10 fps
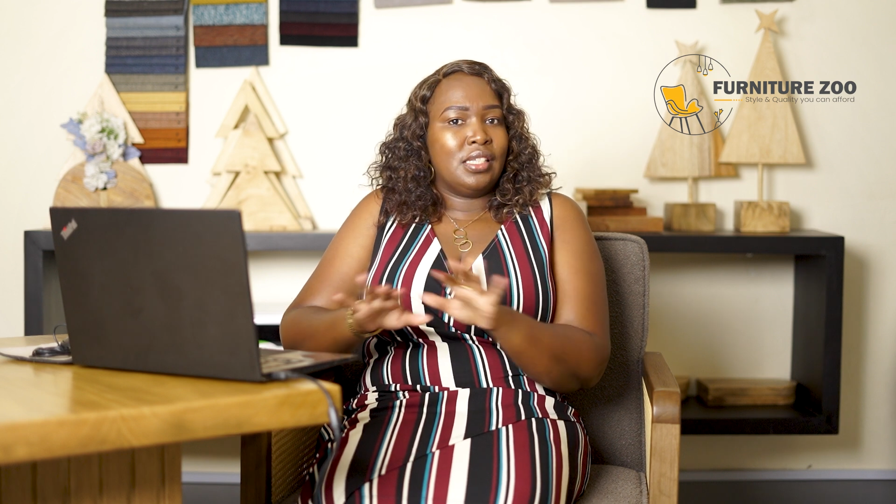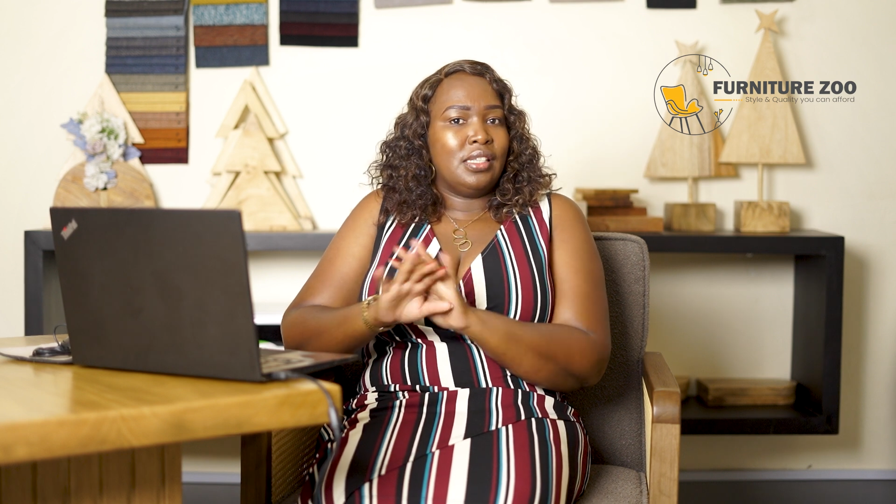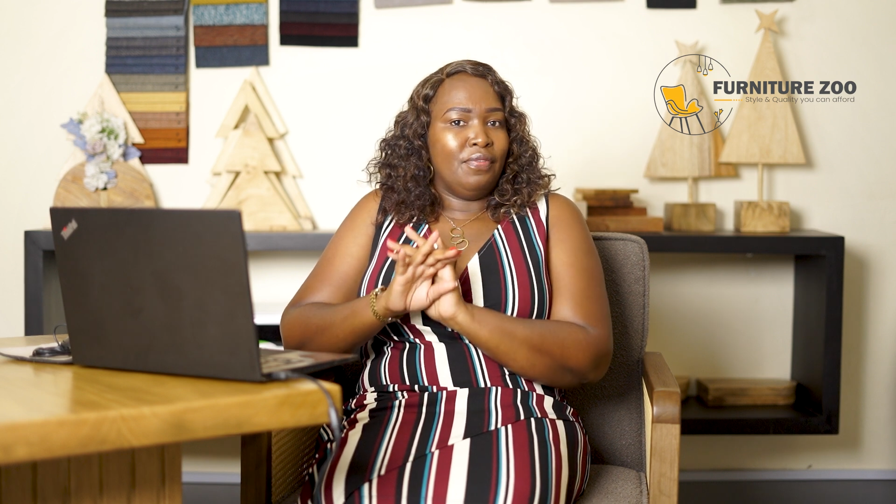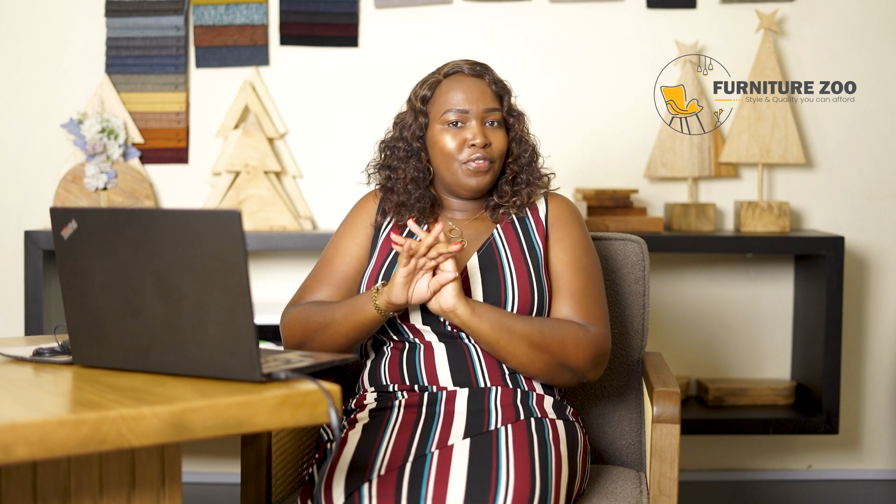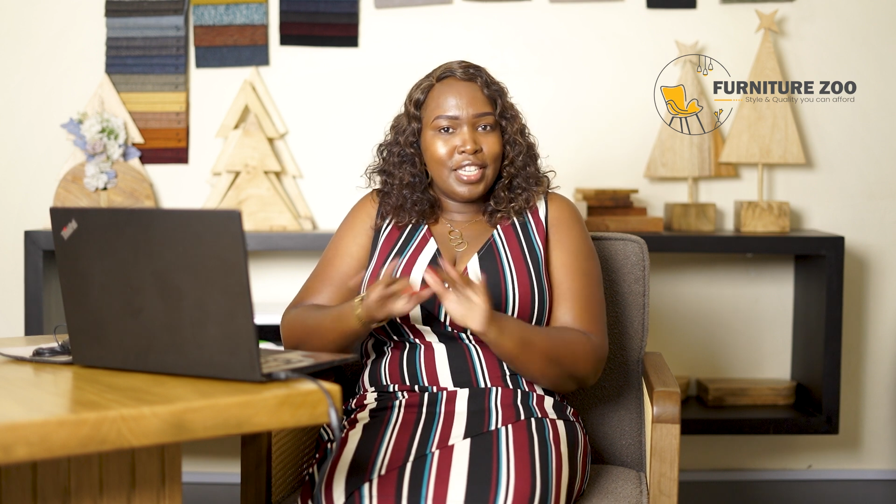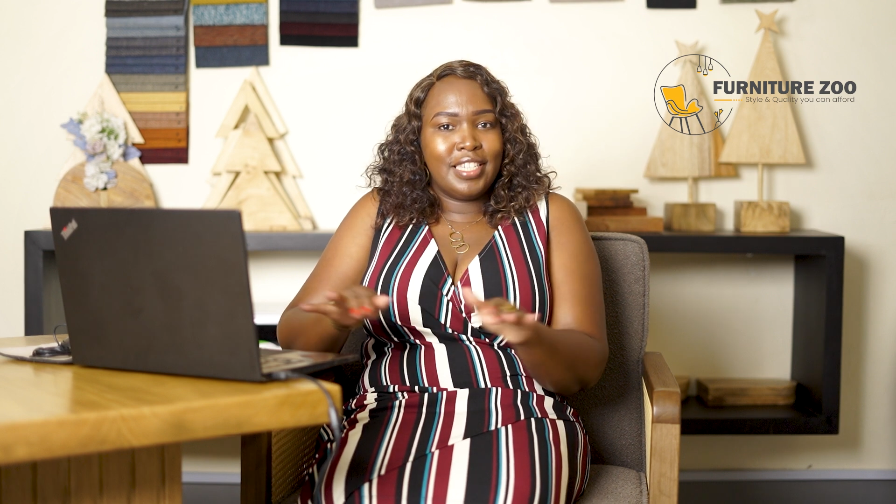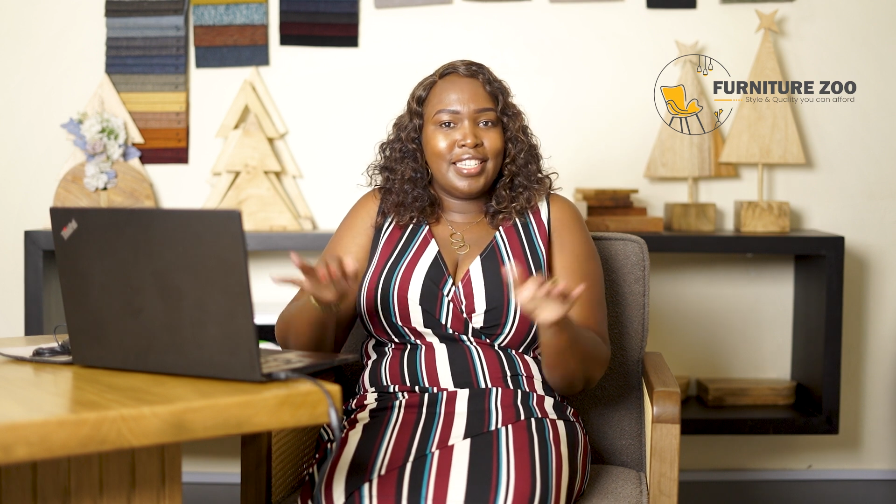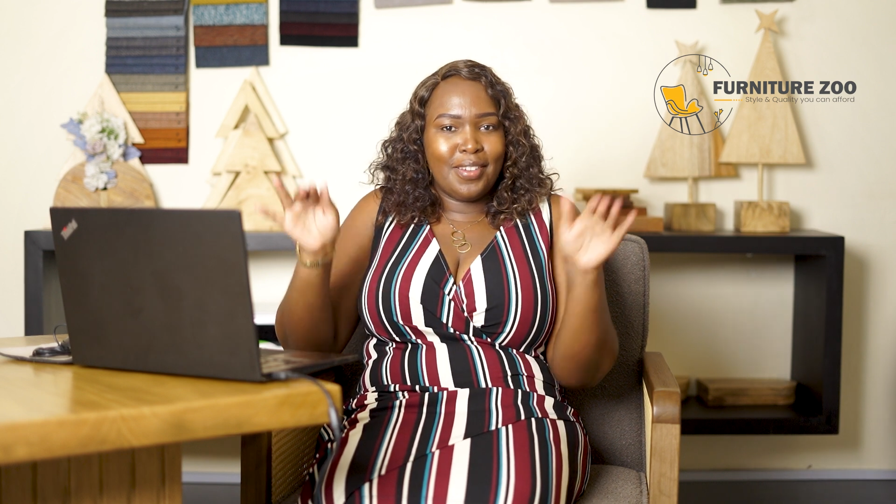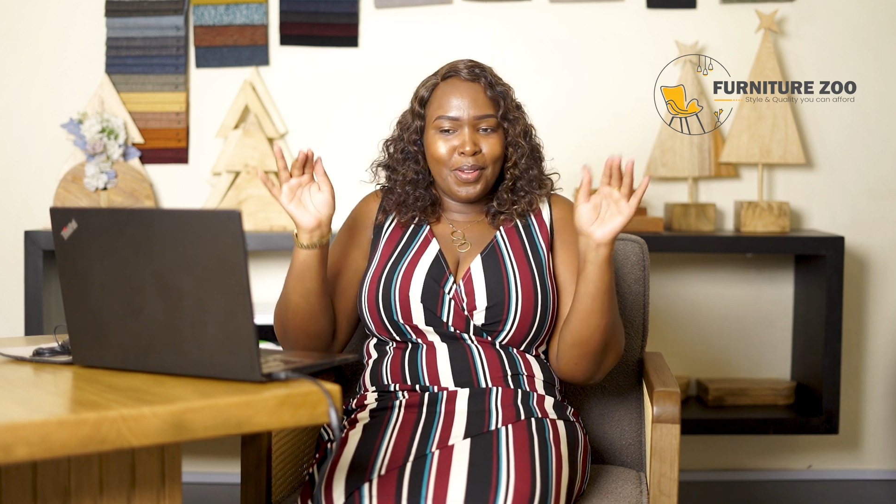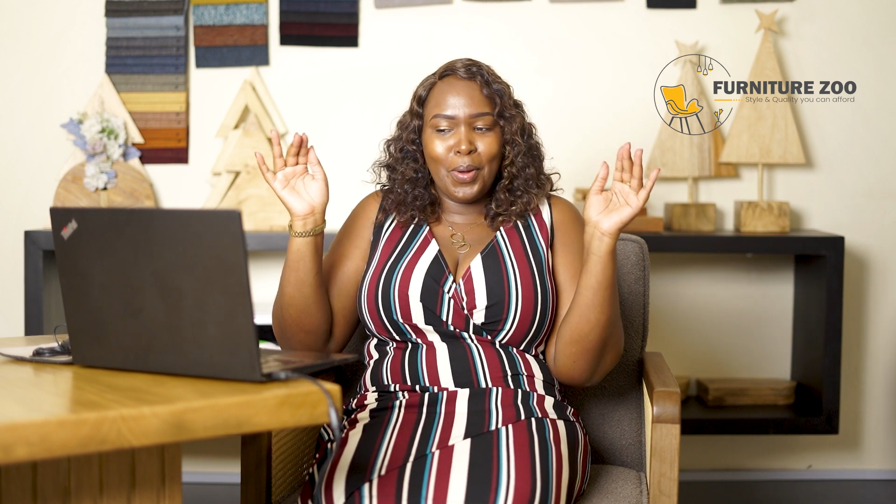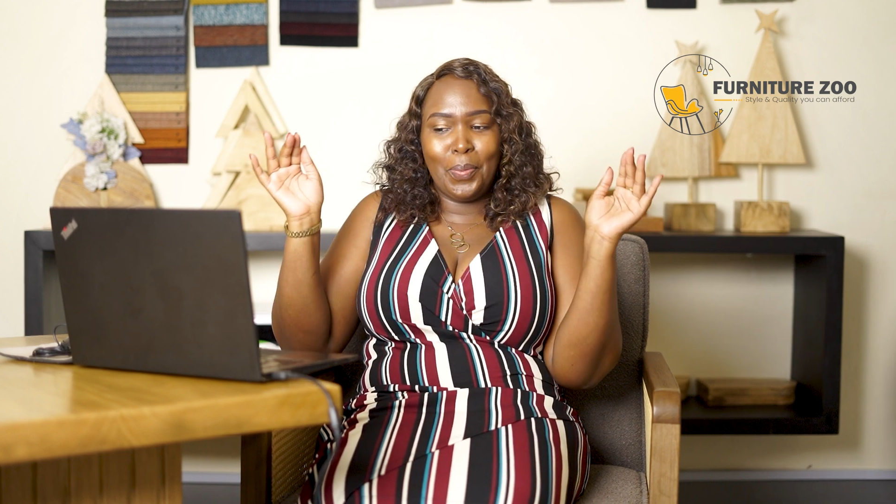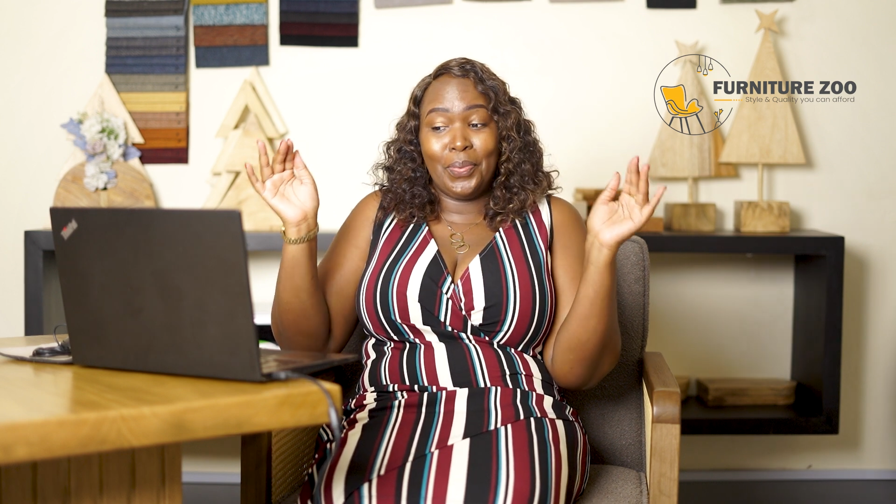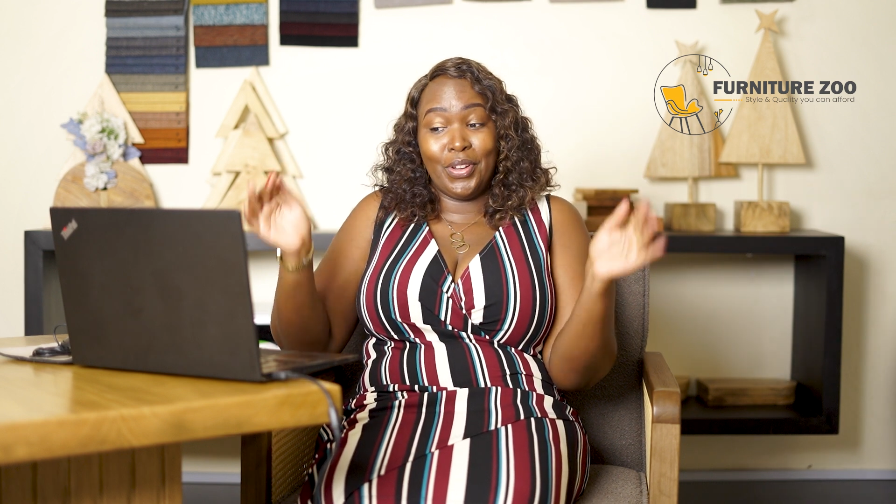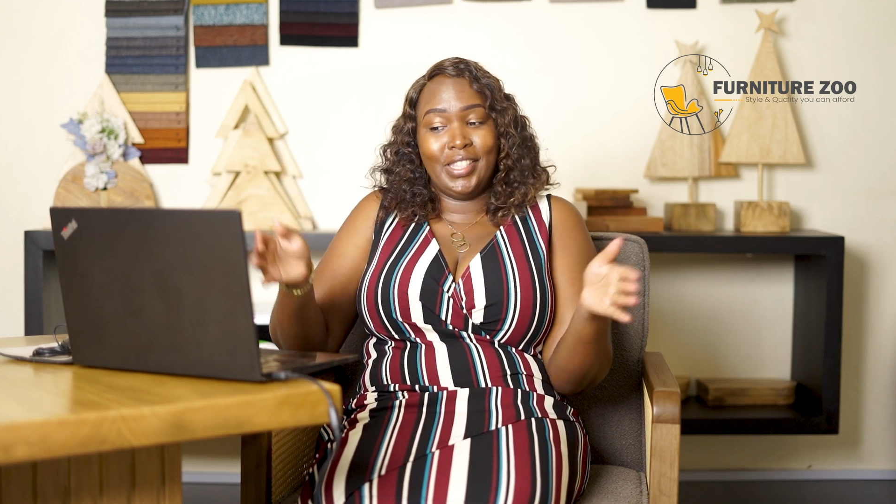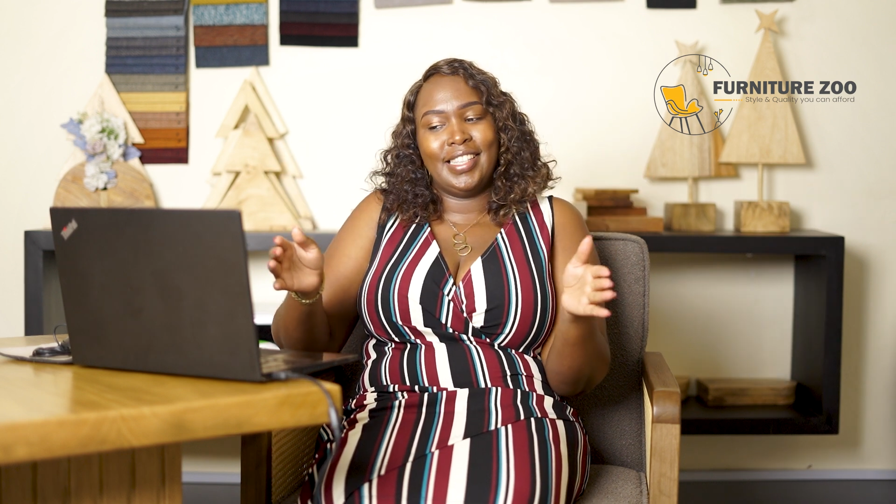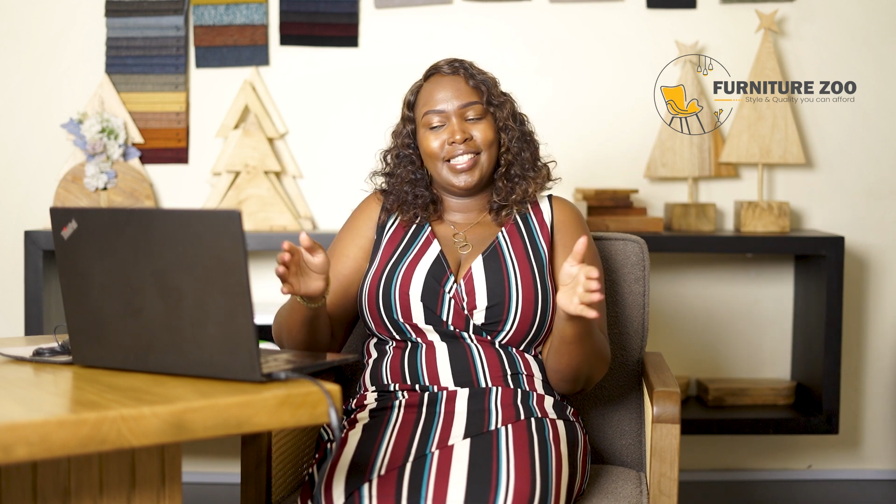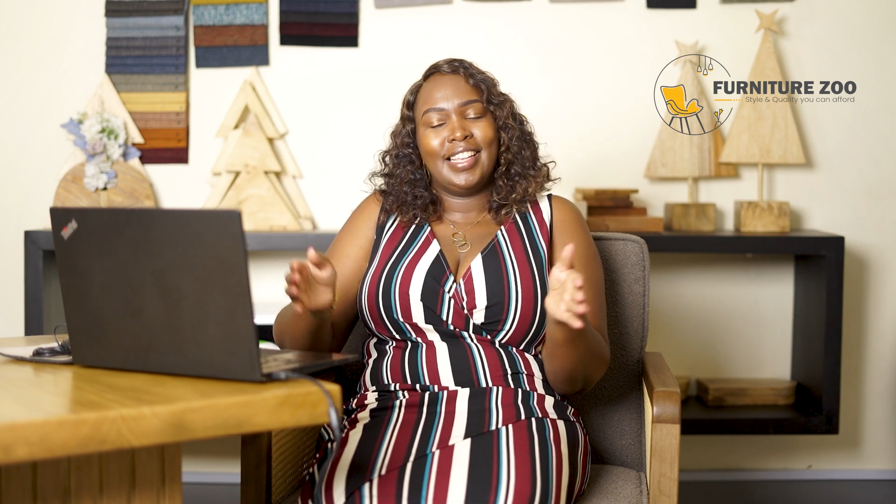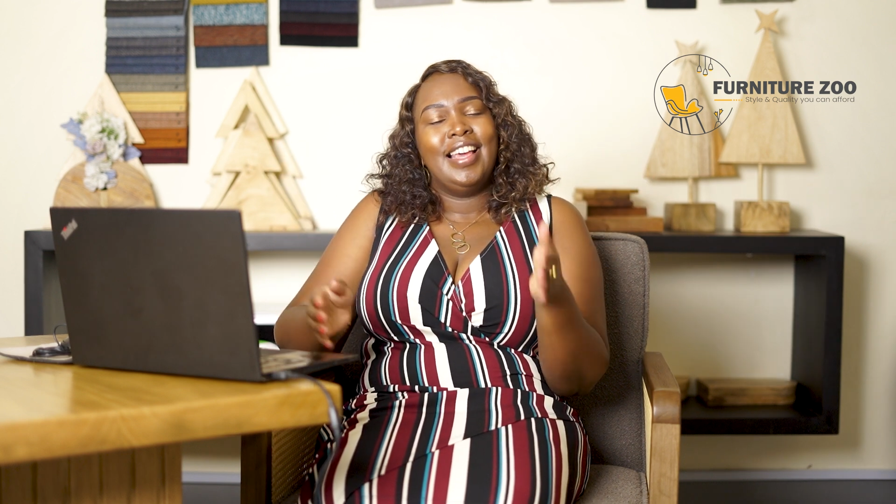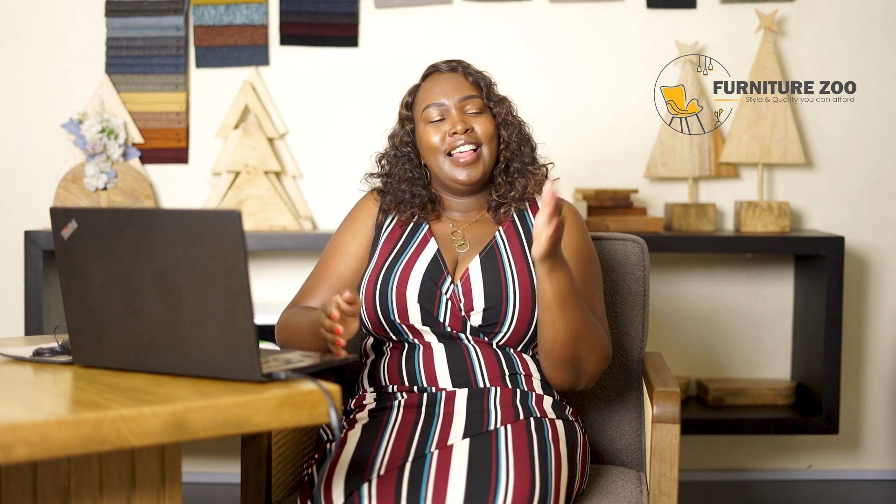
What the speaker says: the finishing process.